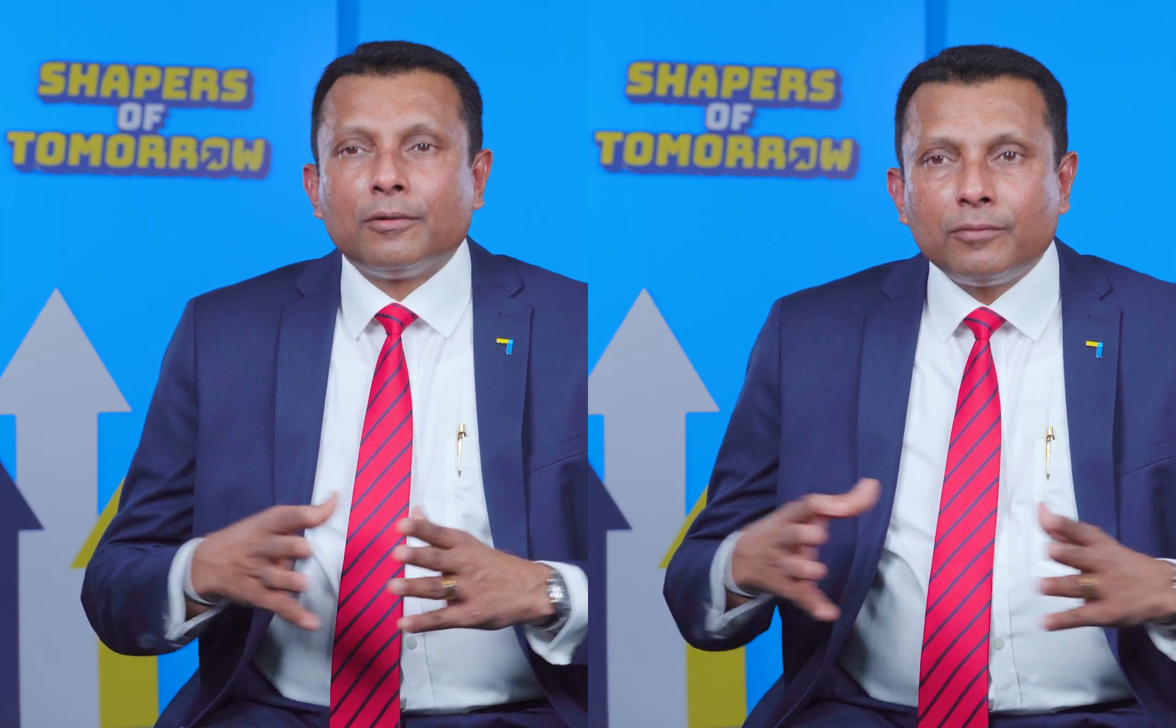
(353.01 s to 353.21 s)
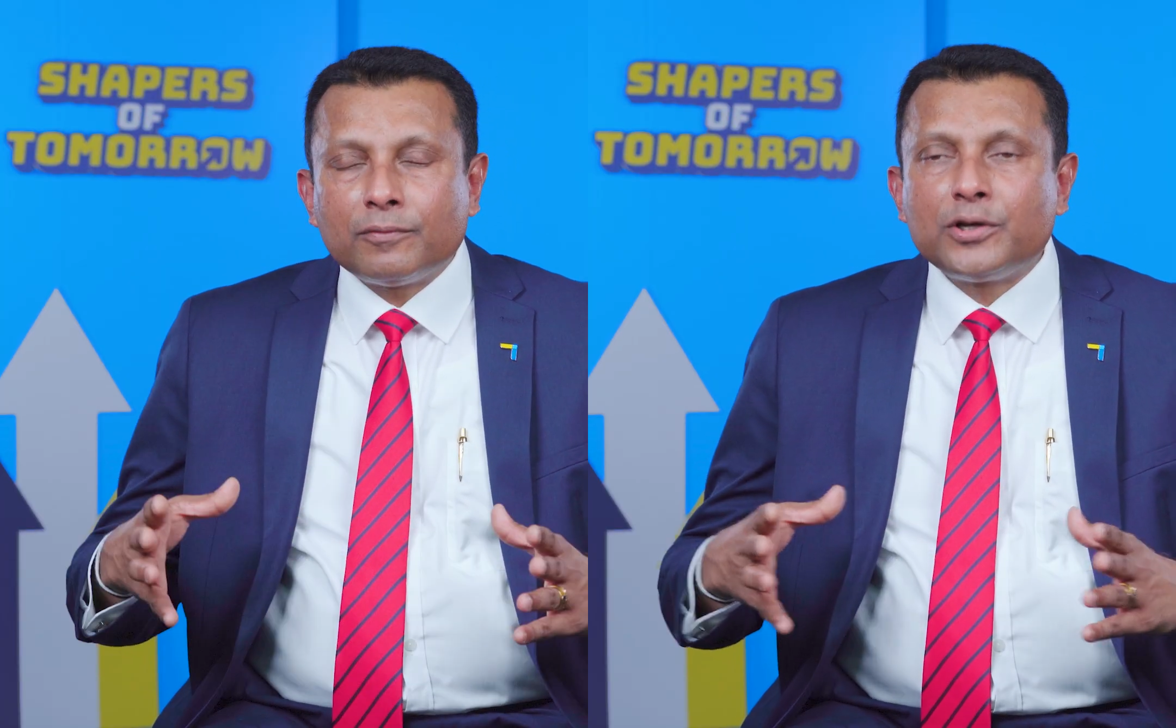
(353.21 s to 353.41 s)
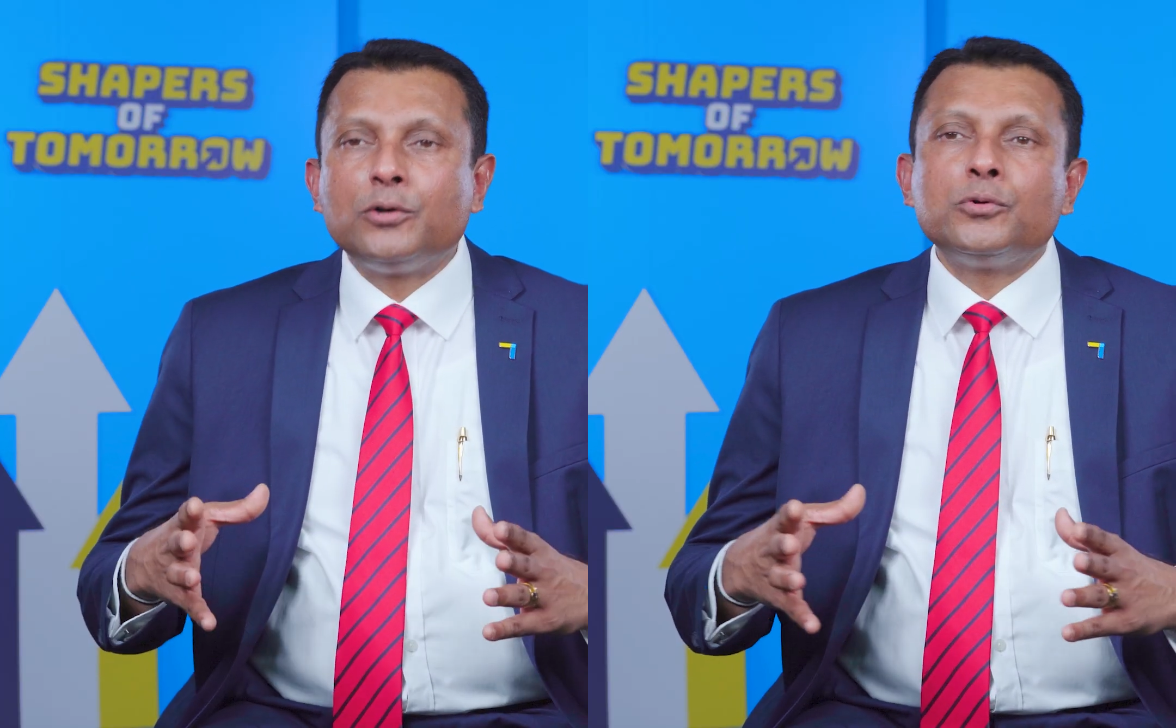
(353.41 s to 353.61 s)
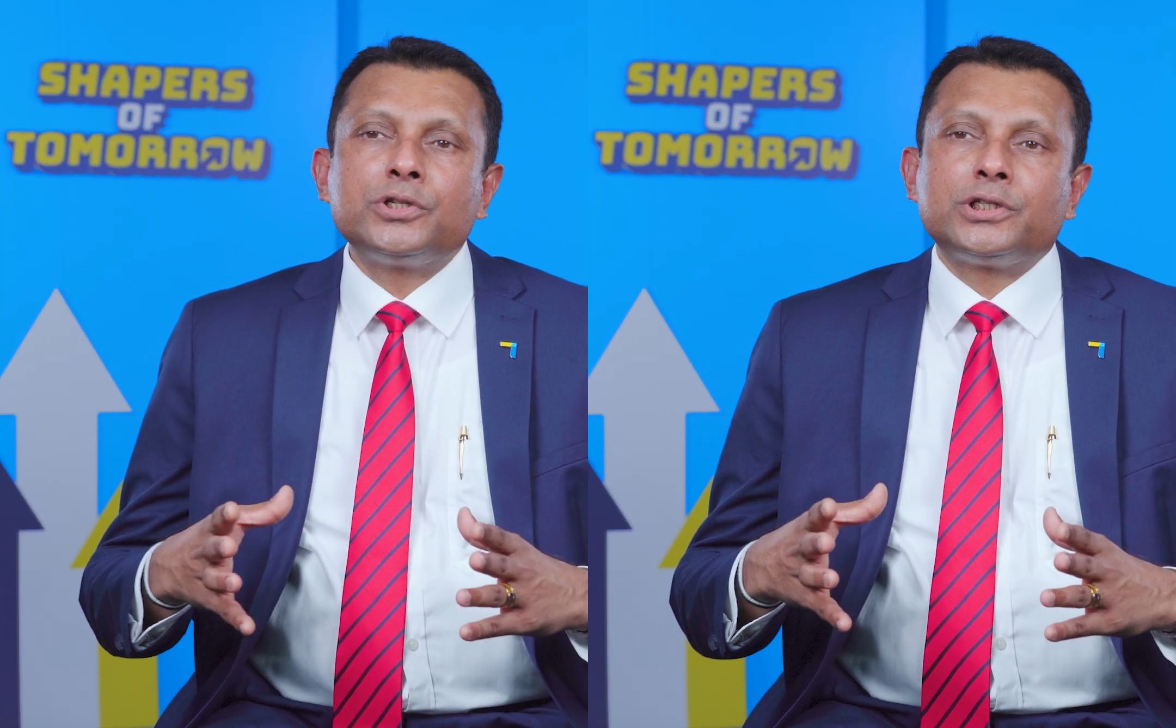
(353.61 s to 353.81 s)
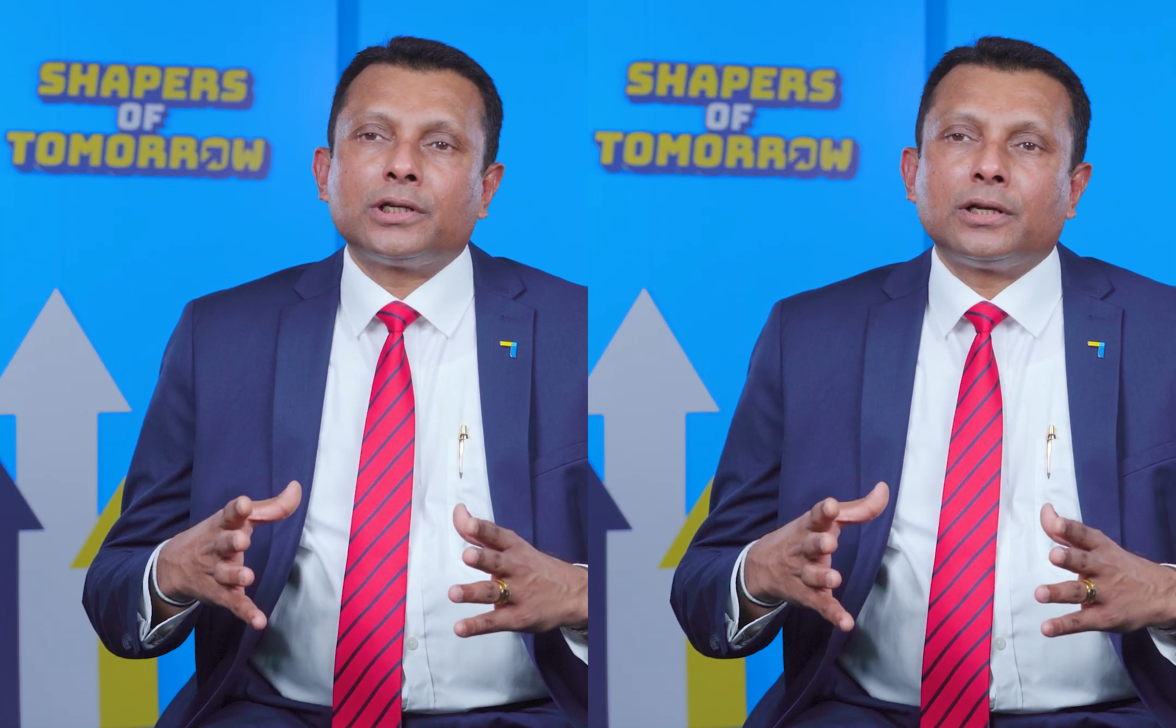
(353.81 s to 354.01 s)
we have a
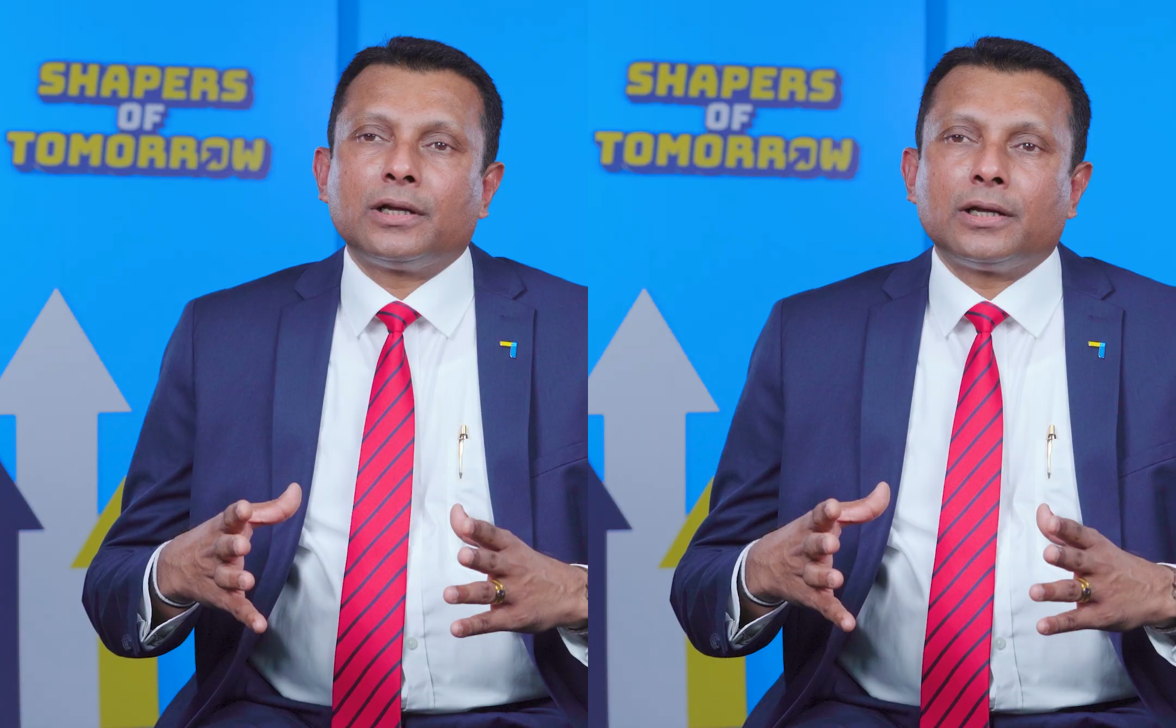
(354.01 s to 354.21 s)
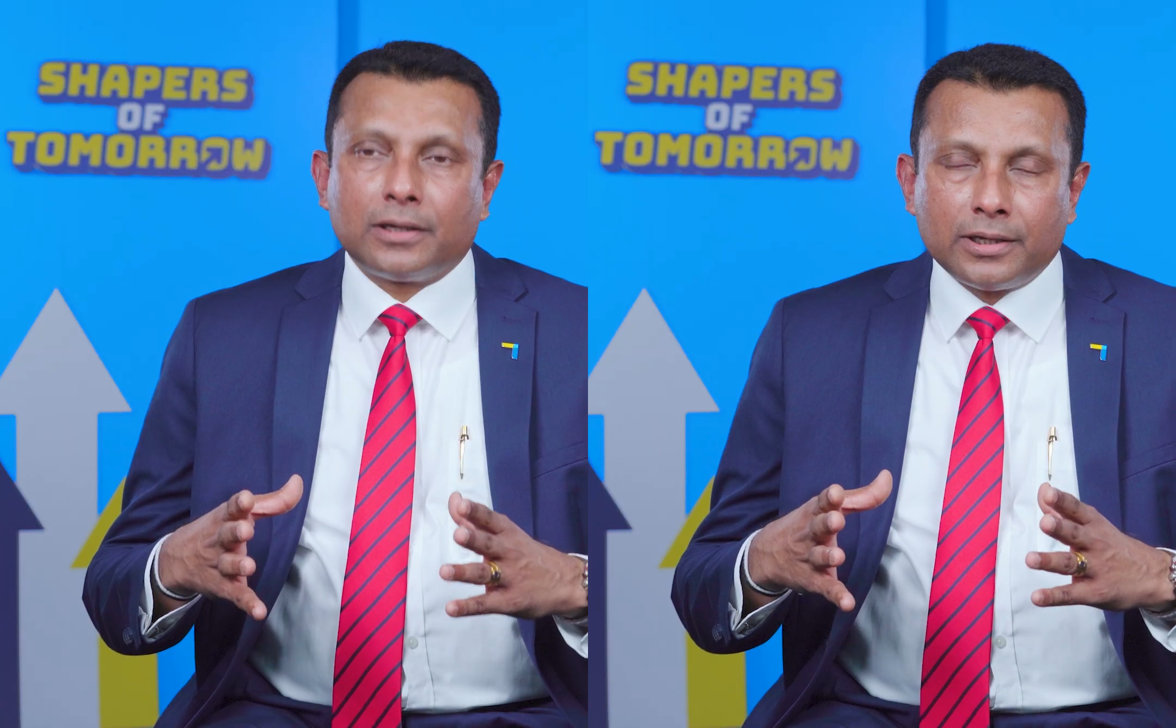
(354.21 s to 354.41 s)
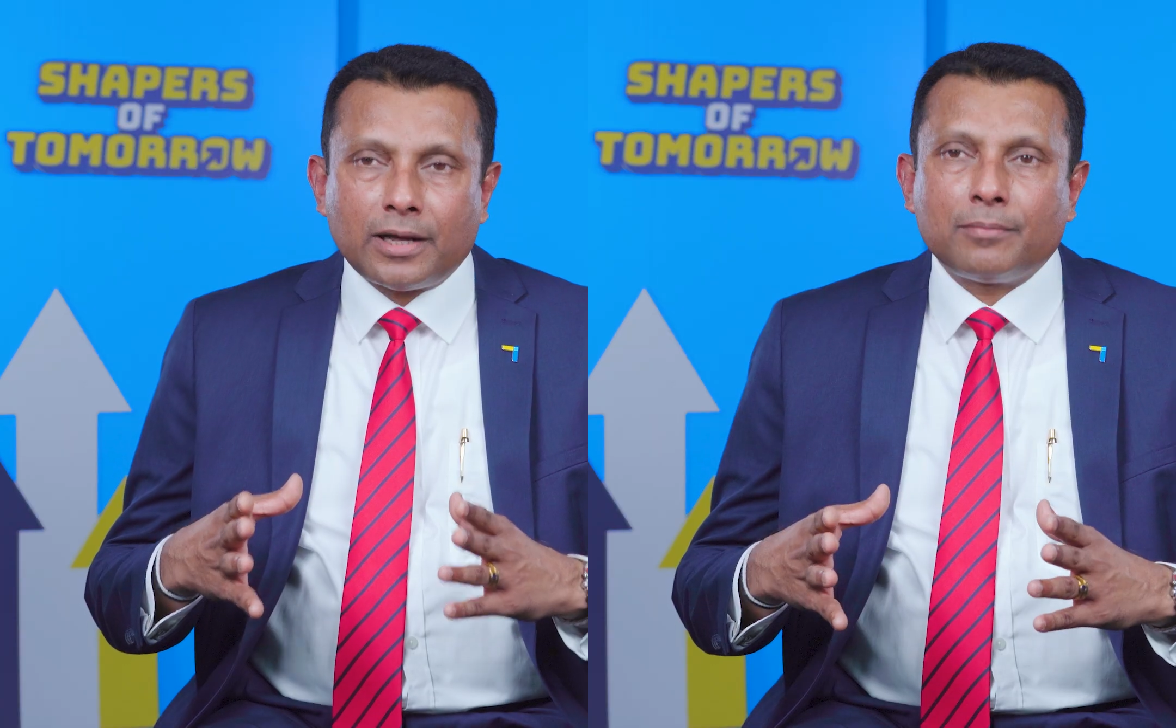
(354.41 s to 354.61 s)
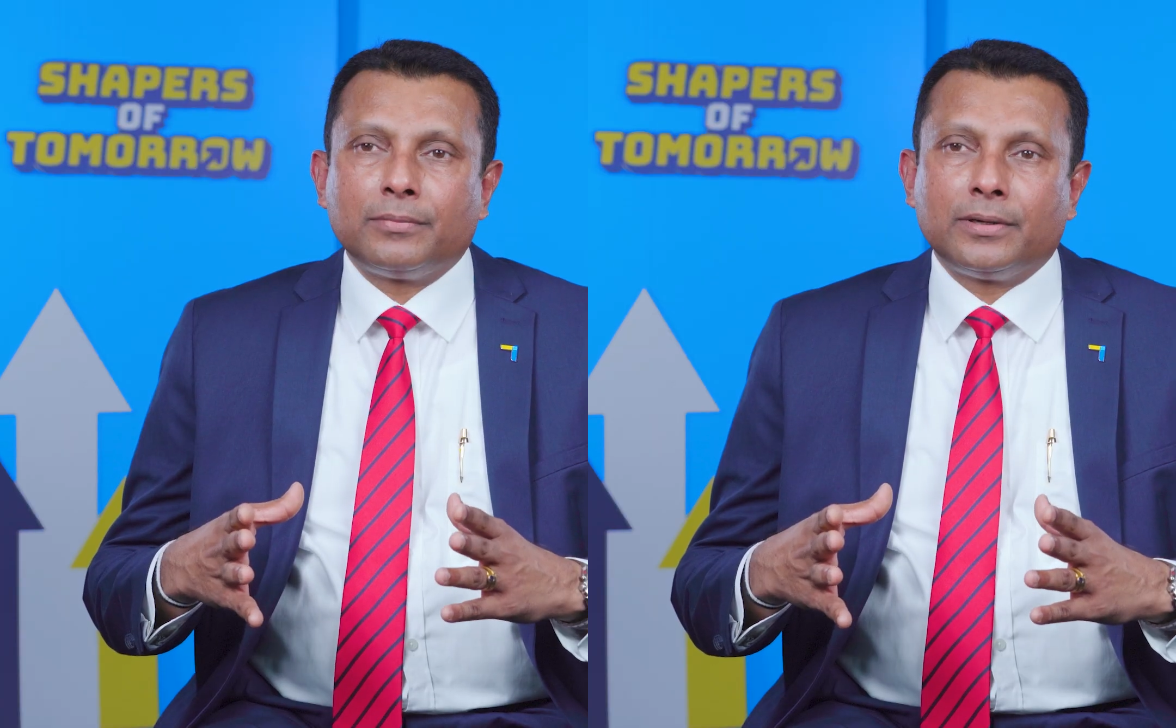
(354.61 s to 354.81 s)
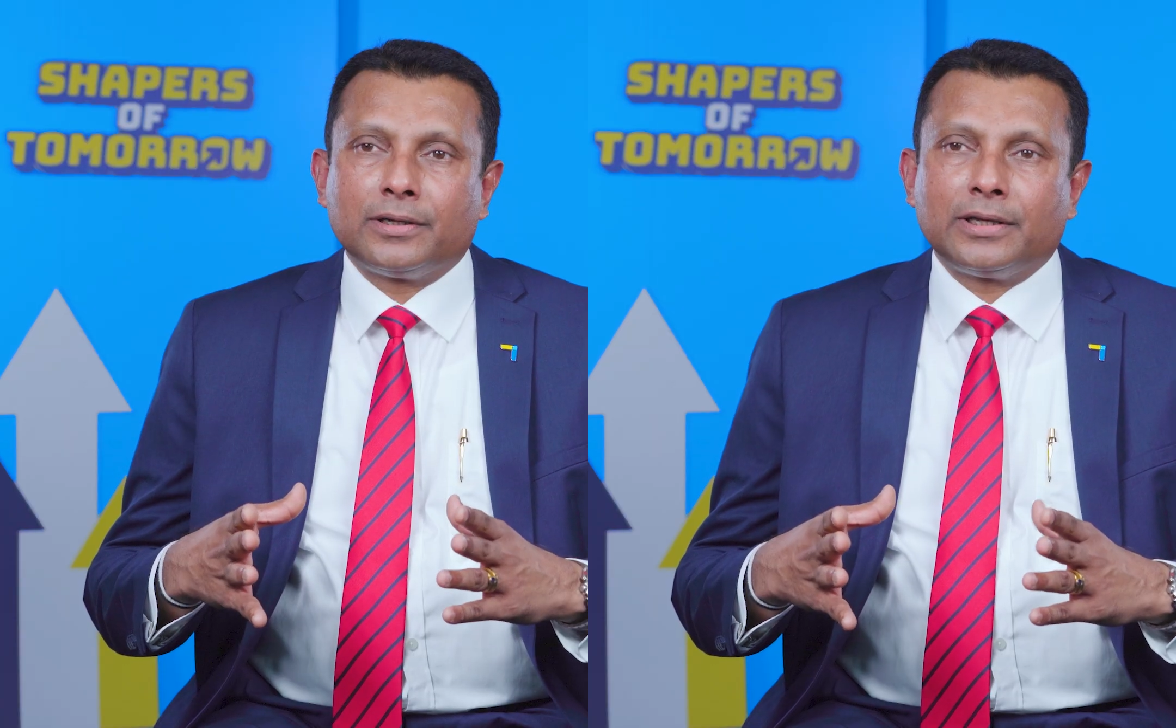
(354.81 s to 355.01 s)
huge
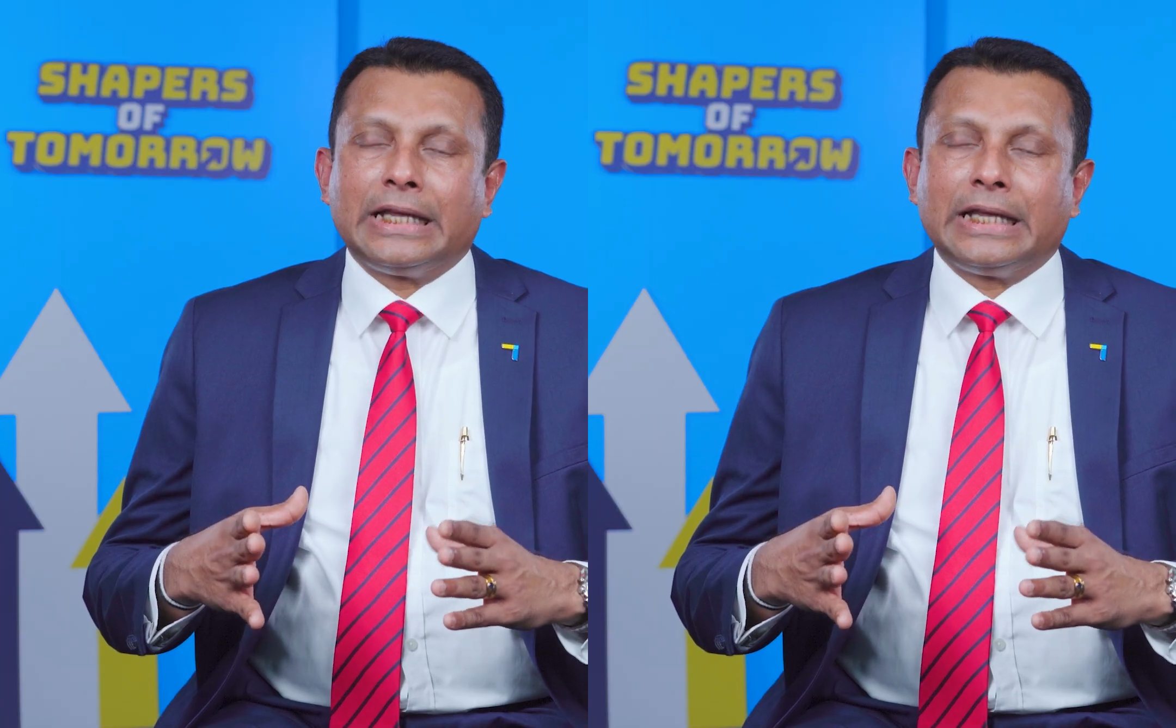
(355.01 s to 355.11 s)
number